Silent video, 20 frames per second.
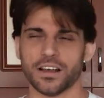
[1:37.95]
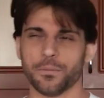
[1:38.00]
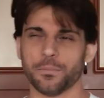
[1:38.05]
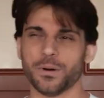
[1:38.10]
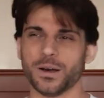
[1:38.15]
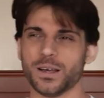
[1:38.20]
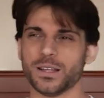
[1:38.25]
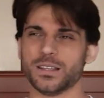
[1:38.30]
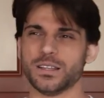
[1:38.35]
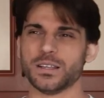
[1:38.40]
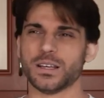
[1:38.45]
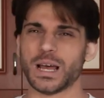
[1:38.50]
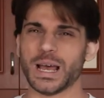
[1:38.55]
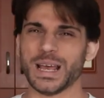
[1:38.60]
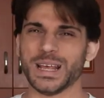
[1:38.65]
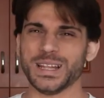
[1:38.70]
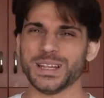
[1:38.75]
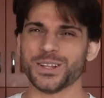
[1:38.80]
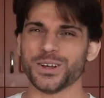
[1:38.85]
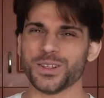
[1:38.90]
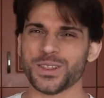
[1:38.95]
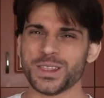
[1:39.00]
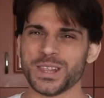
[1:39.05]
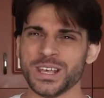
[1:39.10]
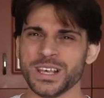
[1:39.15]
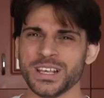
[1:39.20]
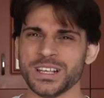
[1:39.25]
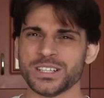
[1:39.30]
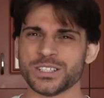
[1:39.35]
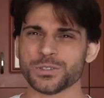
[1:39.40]
but I don't
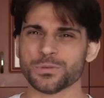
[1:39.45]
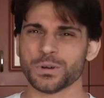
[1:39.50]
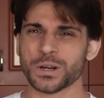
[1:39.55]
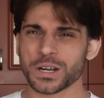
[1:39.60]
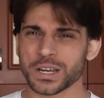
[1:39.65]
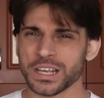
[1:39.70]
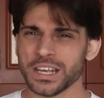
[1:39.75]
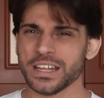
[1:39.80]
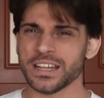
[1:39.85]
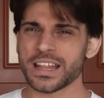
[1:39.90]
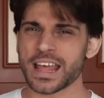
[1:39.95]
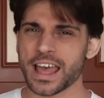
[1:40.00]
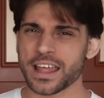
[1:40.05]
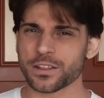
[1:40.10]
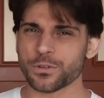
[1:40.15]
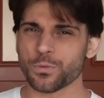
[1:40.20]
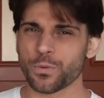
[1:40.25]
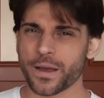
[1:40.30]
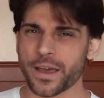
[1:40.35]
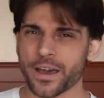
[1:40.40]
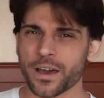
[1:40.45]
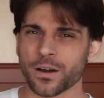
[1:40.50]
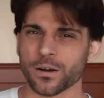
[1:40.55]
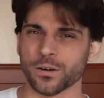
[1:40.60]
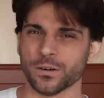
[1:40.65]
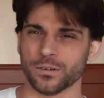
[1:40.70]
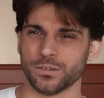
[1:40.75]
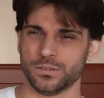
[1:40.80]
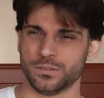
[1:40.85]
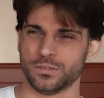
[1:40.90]
think it's working that
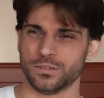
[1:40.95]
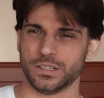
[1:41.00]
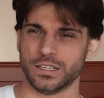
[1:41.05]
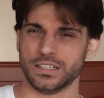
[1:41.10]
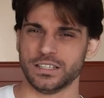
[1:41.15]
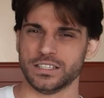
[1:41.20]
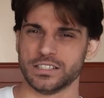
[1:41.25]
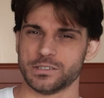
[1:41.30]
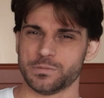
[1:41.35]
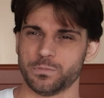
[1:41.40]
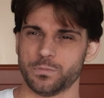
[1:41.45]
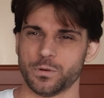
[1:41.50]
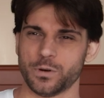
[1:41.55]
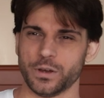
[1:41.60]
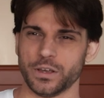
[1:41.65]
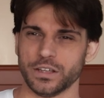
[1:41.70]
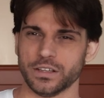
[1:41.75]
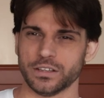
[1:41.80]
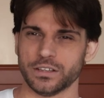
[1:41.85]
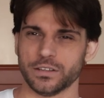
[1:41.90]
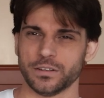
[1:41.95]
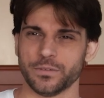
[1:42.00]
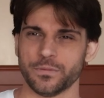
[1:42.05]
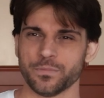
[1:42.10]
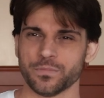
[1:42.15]
well at this point.